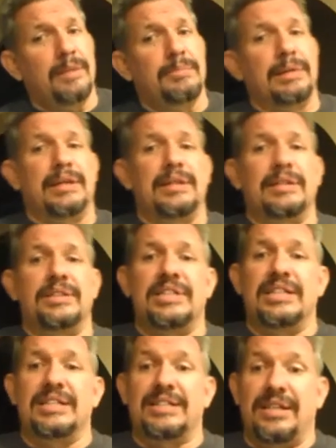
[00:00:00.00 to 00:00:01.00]
because
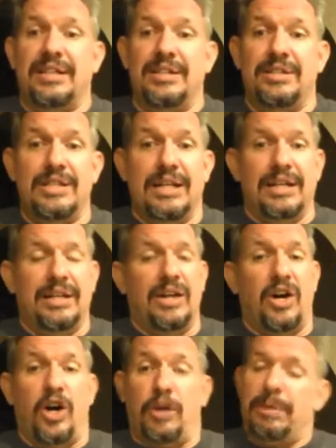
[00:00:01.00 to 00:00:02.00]
he decided to die
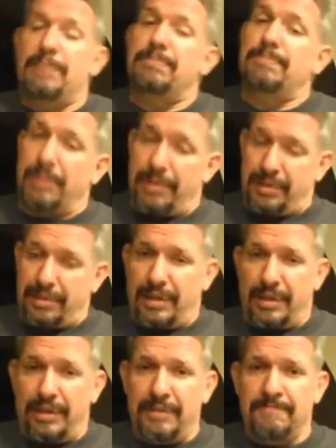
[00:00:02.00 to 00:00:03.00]
on my
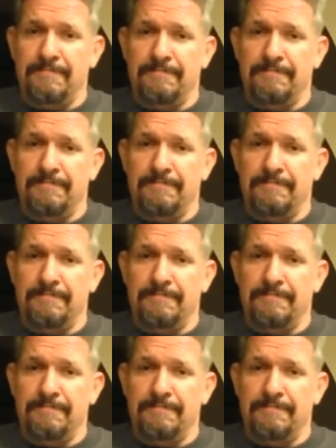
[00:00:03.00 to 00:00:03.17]
birthday.